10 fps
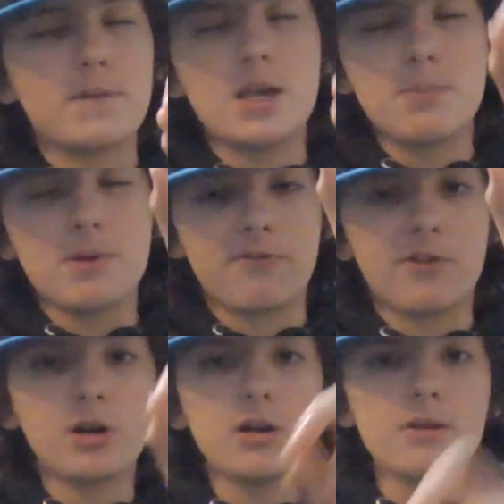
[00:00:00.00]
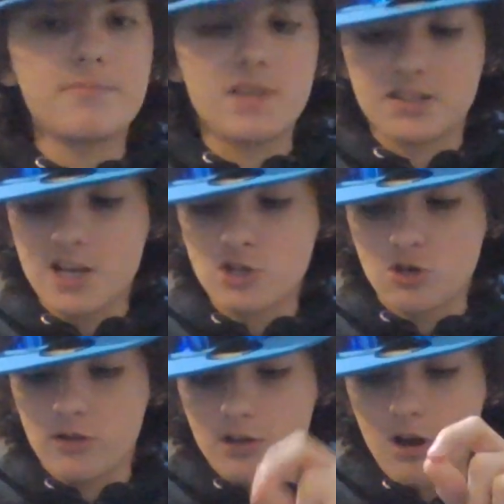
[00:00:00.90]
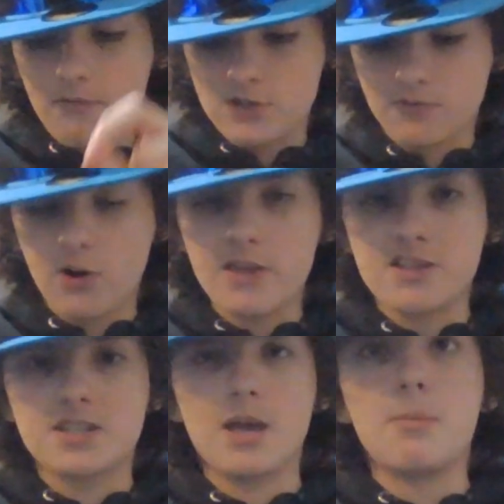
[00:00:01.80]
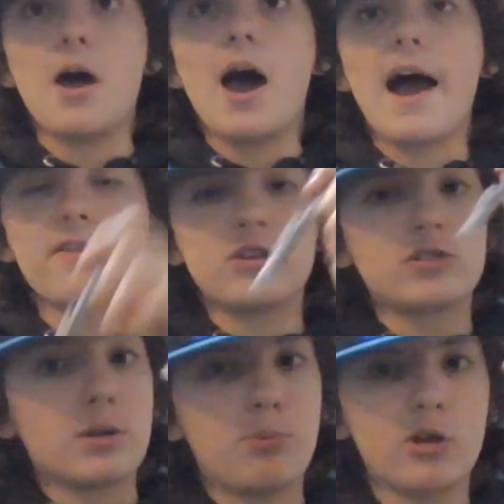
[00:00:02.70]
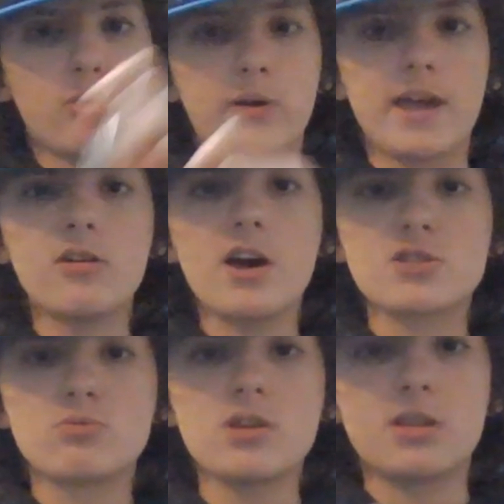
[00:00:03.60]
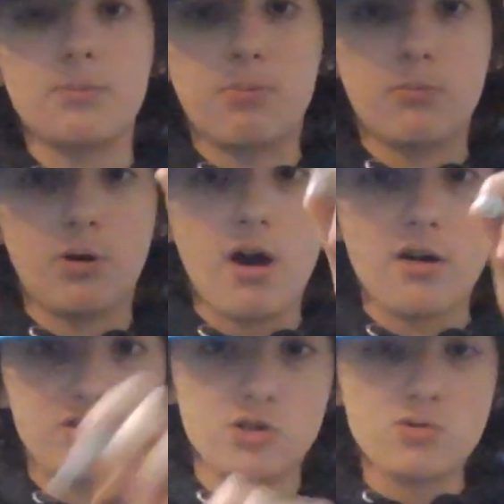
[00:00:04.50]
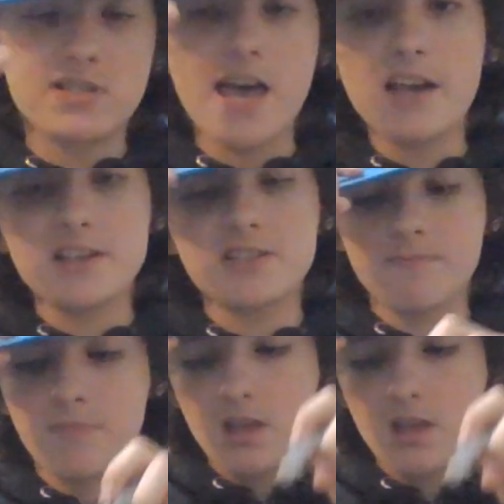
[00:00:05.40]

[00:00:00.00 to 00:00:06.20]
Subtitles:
keeping very attention on the offensive line this game. I thought they played okay last week. They allowed 2 sacks.